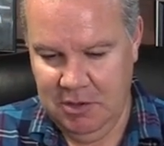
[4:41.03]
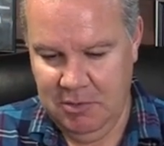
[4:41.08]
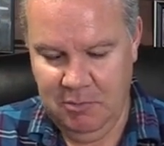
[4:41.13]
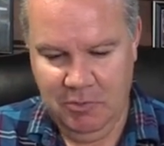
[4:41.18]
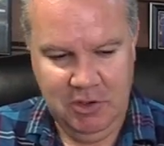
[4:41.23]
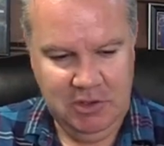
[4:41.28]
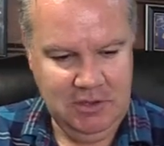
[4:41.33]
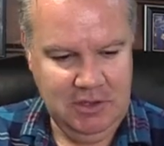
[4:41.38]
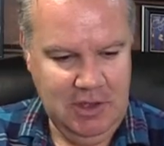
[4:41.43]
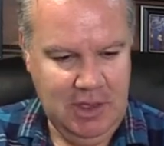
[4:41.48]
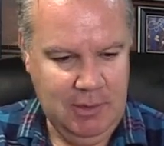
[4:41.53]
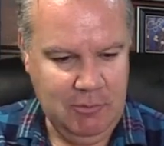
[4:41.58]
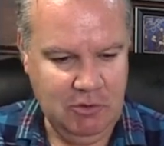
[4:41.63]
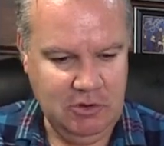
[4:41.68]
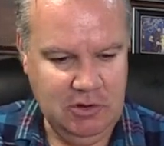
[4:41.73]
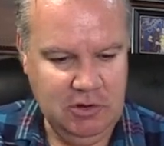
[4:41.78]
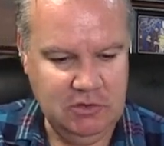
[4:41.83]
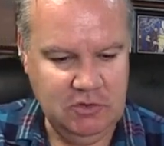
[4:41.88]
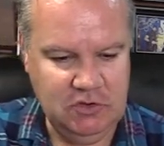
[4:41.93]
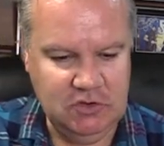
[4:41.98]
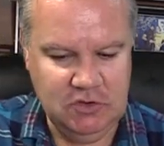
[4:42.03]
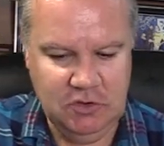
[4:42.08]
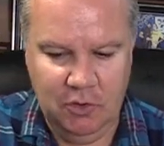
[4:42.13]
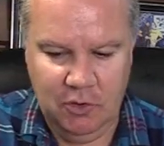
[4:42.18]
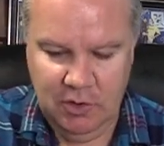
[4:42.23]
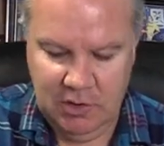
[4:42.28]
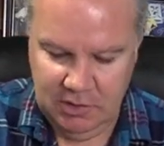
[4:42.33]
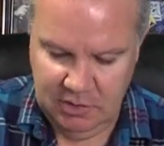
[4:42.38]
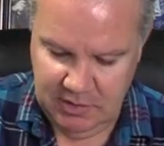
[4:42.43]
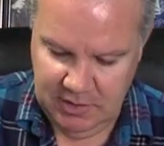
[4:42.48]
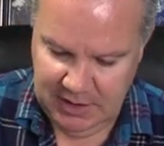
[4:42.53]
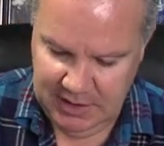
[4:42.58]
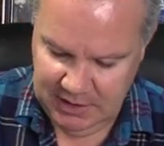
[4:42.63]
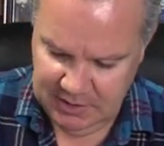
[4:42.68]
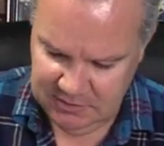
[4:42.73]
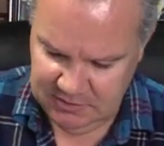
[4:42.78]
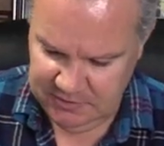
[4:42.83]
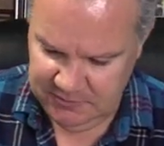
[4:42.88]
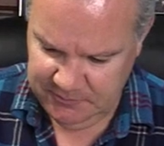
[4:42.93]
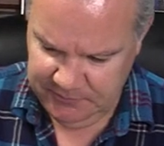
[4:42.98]
But yeah, I'm going to enjoy
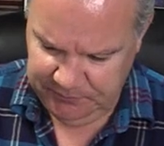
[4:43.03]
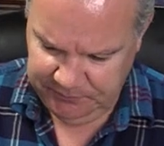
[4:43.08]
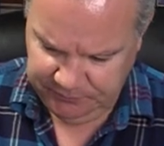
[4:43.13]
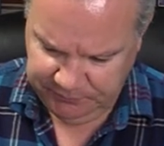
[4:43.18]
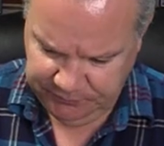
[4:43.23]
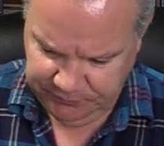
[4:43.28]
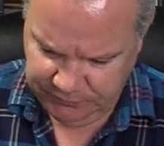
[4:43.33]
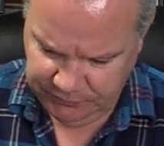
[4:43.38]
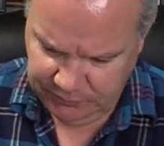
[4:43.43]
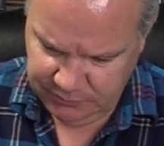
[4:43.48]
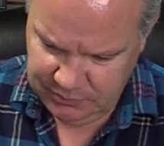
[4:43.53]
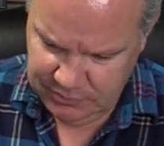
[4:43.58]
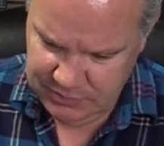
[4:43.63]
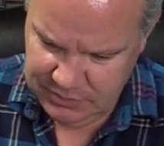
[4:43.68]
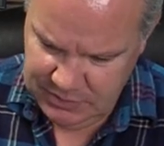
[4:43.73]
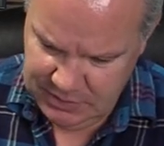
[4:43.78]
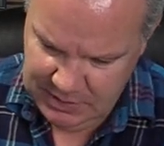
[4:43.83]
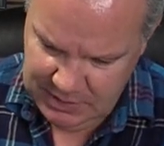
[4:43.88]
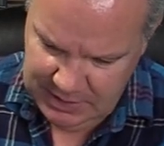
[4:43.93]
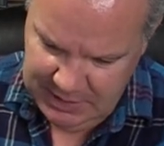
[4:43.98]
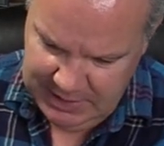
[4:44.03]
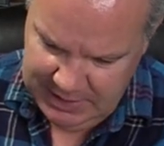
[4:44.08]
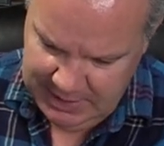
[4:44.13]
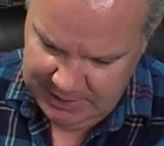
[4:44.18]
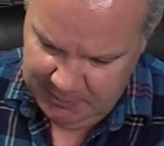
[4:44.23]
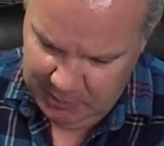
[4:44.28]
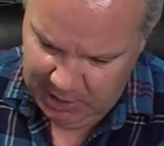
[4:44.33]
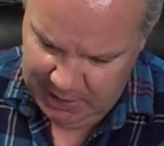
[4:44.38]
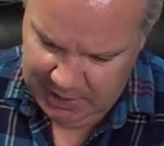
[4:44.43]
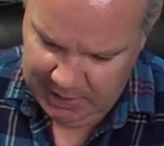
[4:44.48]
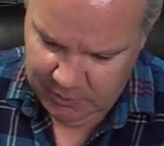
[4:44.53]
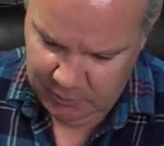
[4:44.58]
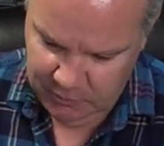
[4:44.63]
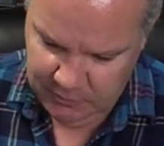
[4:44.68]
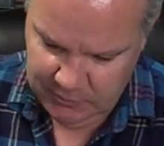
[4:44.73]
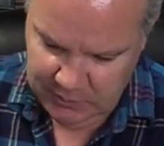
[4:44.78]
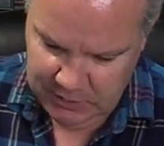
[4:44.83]
that. Um, ah.